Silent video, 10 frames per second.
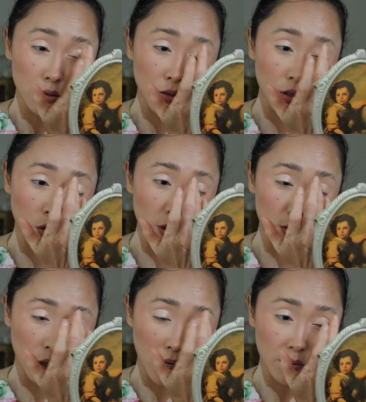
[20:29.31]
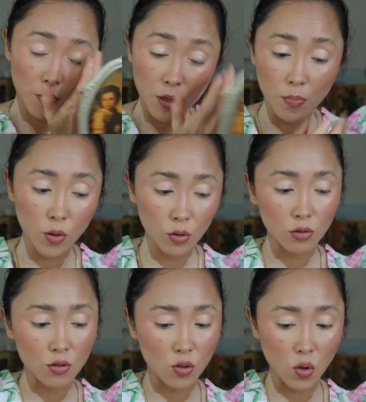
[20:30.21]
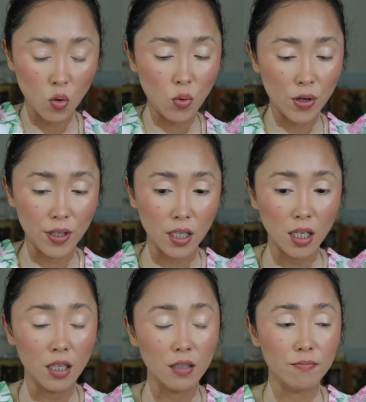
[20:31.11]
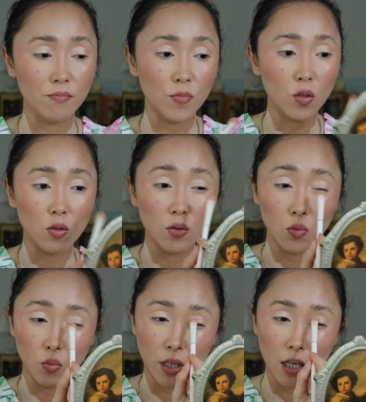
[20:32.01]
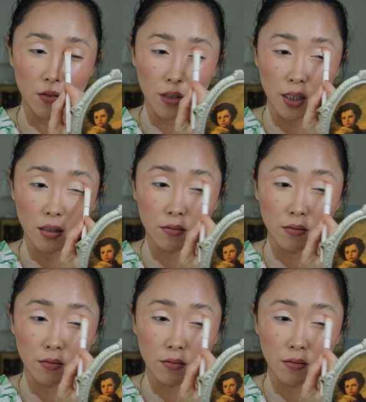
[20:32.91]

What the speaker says: you know, with whatever people. So we're thinking kind of like,